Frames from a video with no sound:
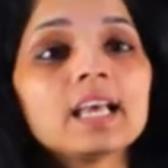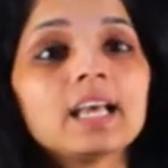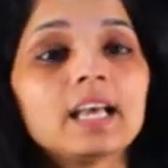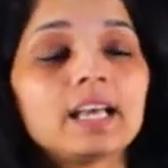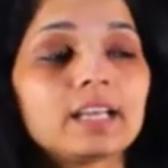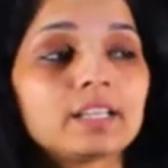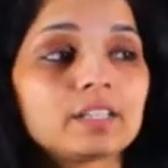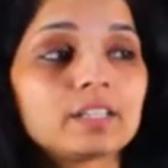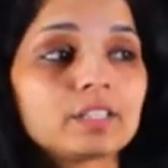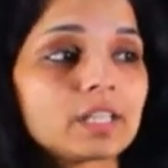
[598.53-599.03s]

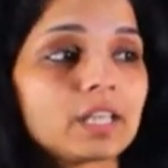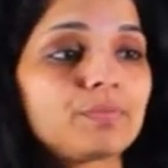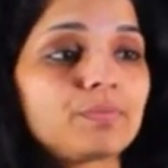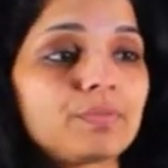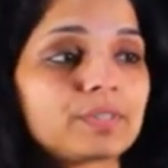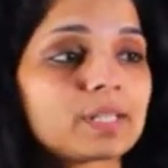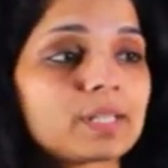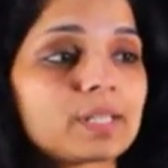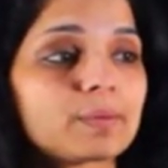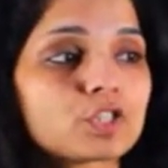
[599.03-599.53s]
and if you're
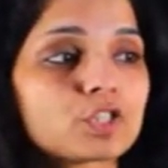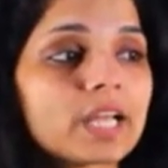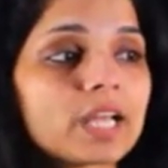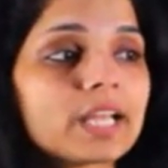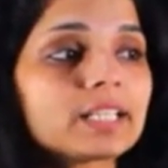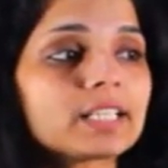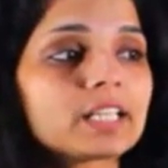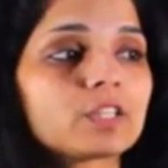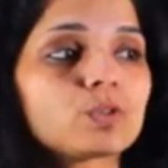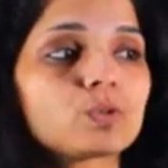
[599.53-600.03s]

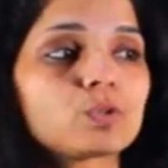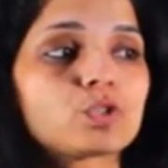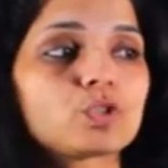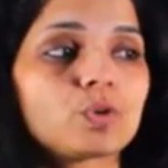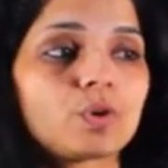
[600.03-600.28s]
subtracting those two